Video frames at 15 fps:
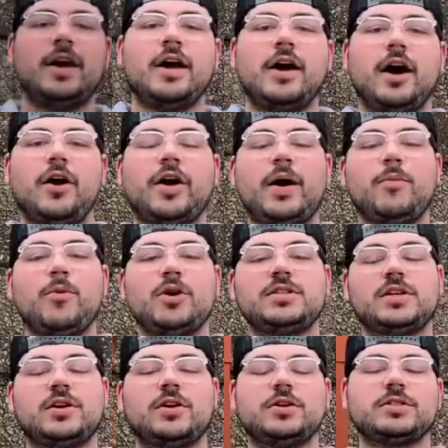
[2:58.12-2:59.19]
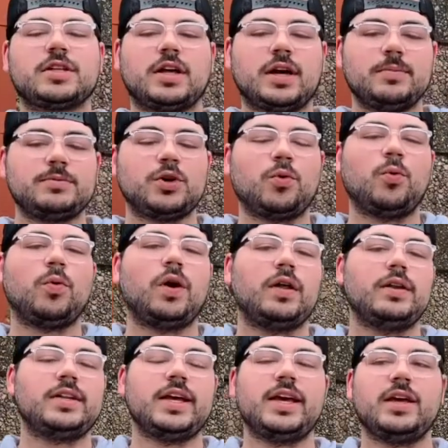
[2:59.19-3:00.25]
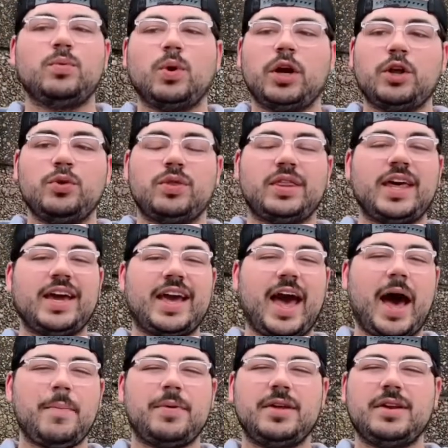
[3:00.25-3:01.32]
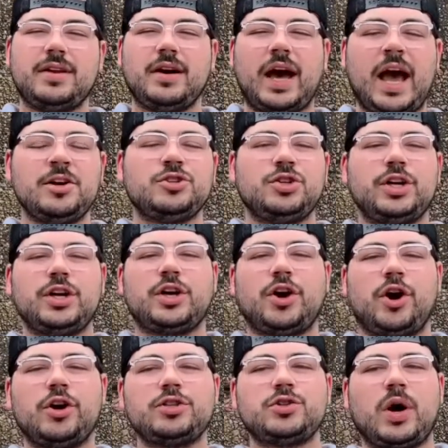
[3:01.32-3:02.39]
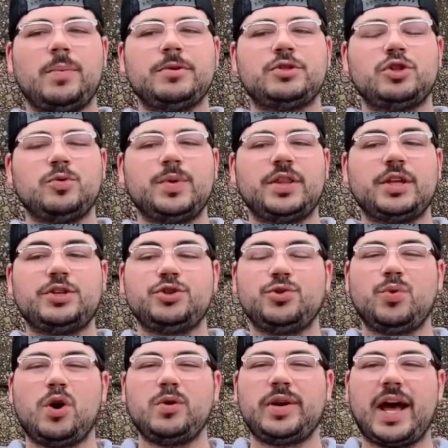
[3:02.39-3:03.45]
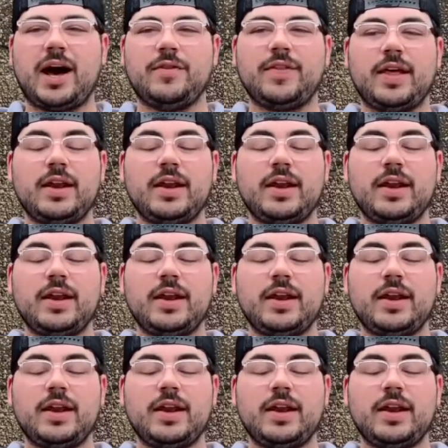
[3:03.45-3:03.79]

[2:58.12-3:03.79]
Okay, Boys and Girls Club, so did what you think happened actually occur? So I'm assuming that you wrote down that